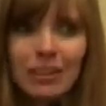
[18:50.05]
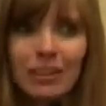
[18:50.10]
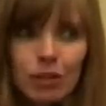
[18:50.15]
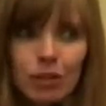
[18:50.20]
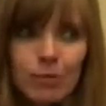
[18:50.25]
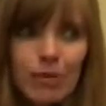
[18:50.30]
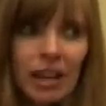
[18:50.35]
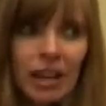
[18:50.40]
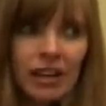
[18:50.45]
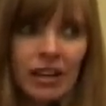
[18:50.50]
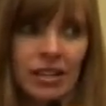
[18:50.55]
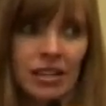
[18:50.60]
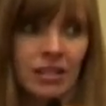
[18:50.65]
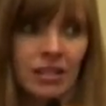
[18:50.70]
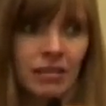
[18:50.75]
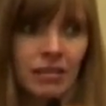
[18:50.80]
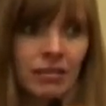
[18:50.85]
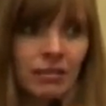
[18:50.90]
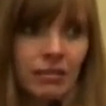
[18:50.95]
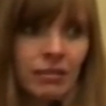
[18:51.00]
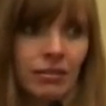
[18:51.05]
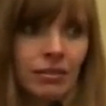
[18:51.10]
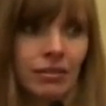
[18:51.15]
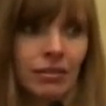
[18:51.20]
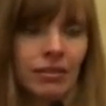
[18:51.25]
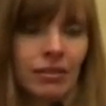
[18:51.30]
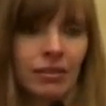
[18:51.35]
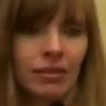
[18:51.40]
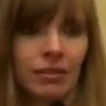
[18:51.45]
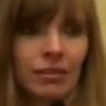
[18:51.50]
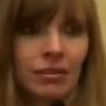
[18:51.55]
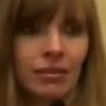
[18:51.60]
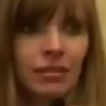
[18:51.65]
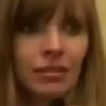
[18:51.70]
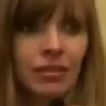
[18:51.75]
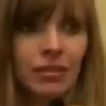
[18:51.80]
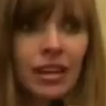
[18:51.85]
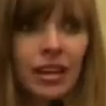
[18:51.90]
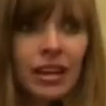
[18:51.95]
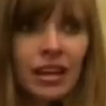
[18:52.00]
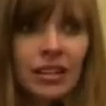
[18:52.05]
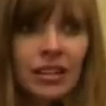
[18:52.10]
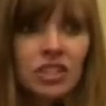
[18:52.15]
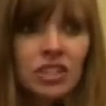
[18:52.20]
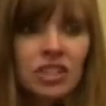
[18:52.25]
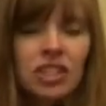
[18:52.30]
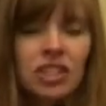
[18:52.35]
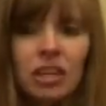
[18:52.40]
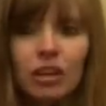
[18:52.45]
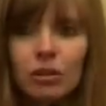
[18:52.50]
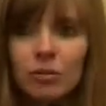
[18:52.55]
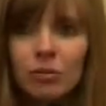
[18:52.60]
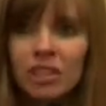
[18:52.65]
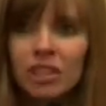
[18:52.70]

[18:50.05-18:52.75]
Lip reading: everybody. Okay? Share it